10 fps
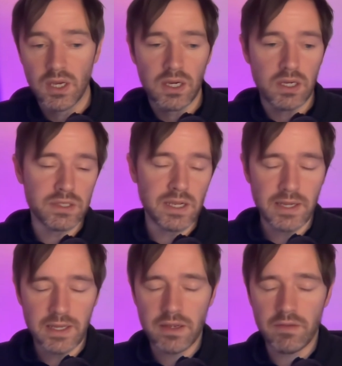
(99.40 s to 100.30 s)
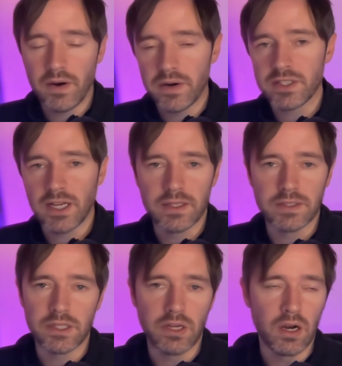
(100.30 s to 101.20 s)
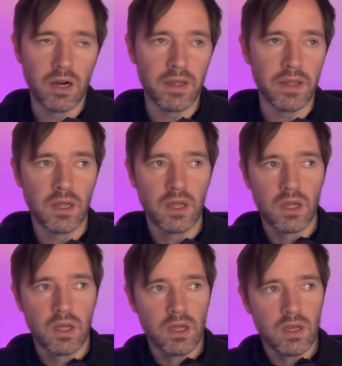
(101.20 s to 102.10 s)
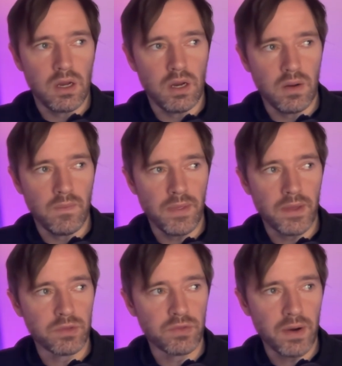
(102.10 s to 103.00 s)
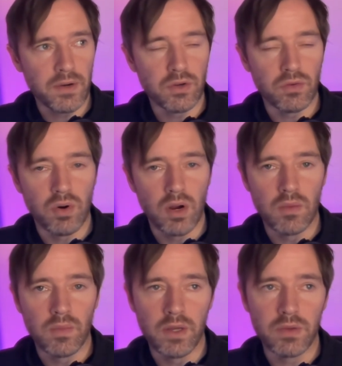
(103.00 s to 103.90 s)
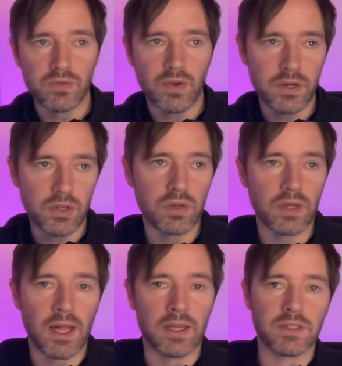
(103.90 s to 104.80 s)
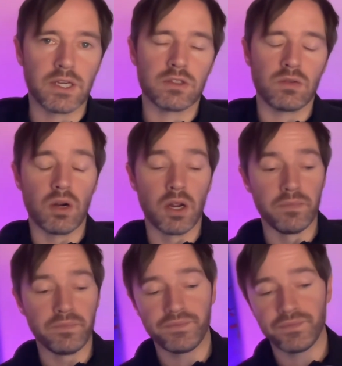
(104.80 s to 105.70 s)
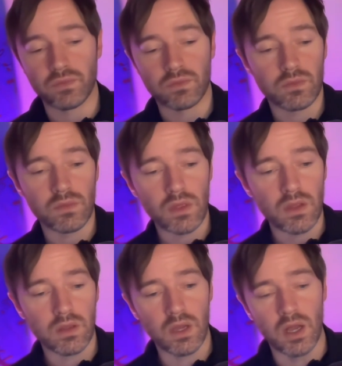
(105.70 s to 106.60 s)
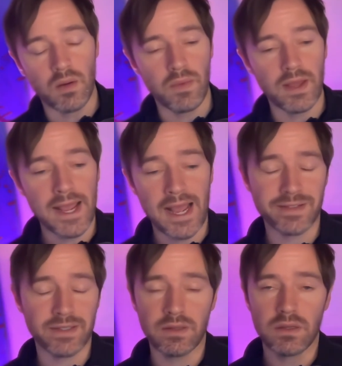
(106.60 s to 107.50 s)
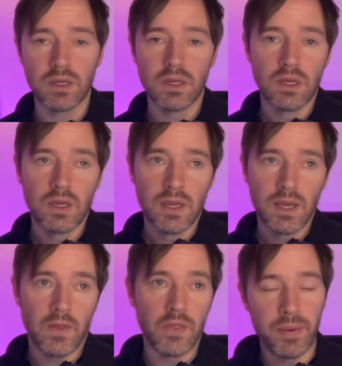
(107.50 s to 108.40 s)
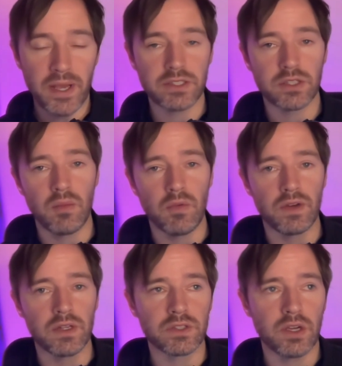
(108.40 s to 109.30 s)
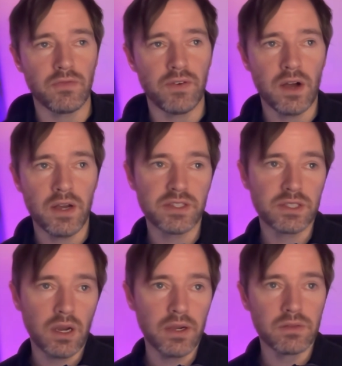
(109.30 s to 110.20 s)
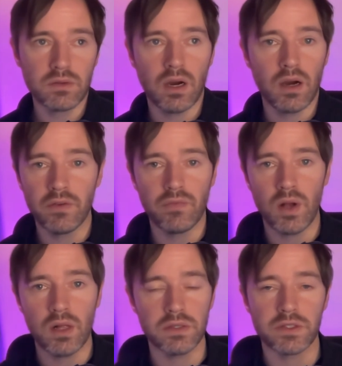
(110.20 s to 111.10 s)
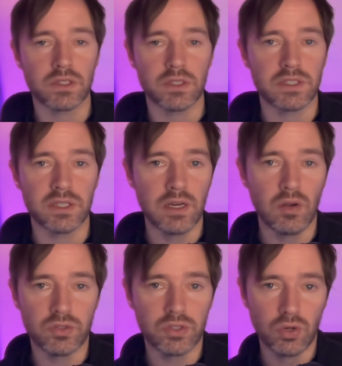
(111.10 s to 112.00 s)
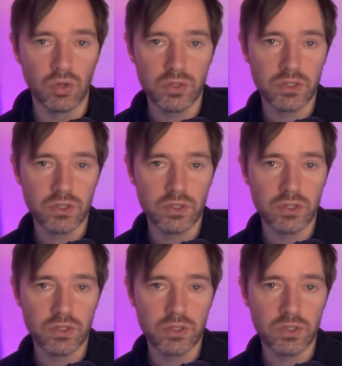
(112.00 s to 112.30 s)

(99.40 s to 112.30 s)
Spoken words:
He's clearly a very talented guy. He was very good at Roma. He was very good at Galatasaray. He hasn't had the best time at Villa so far. He started kind of well. He looked good.